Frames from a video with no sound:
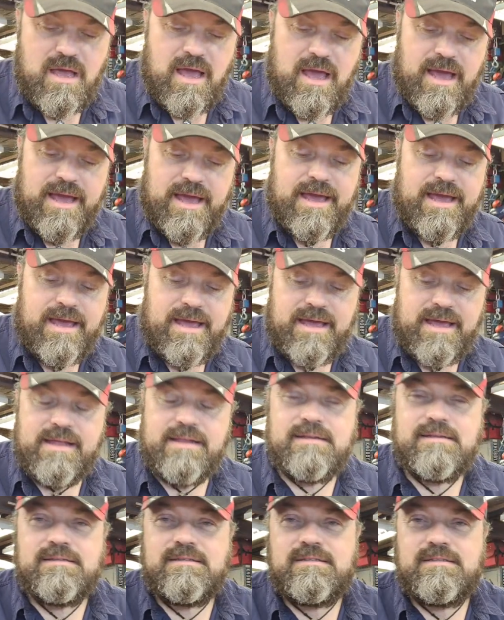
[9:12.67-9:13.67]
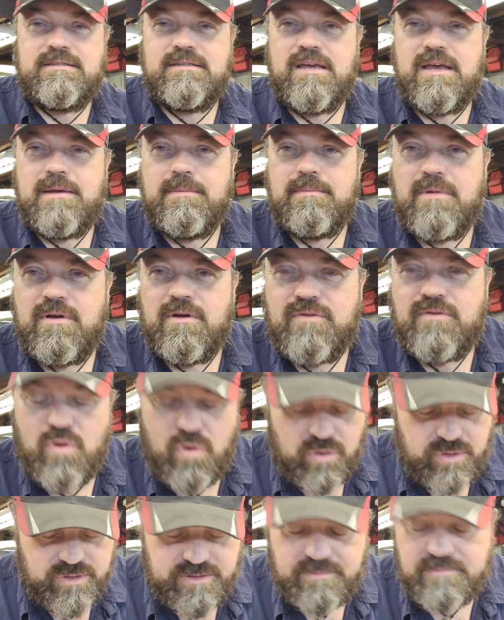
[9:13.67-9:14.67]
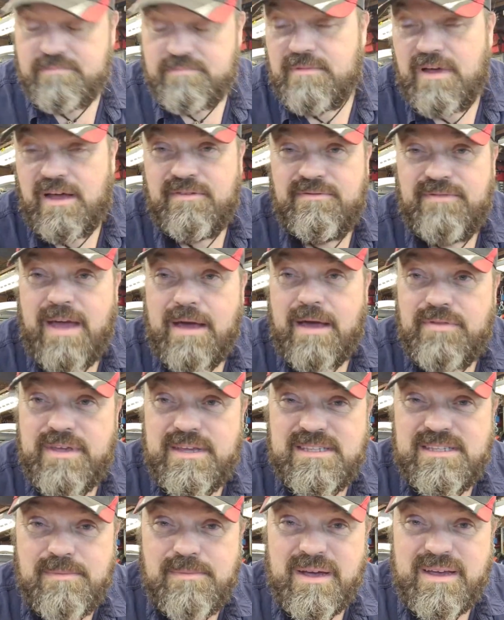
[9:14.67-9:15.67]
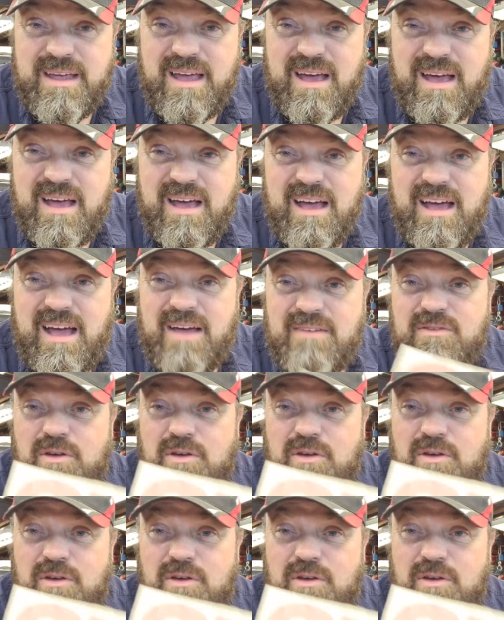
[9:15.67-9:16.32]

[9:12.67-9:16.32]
And of course, I found these in my car. I've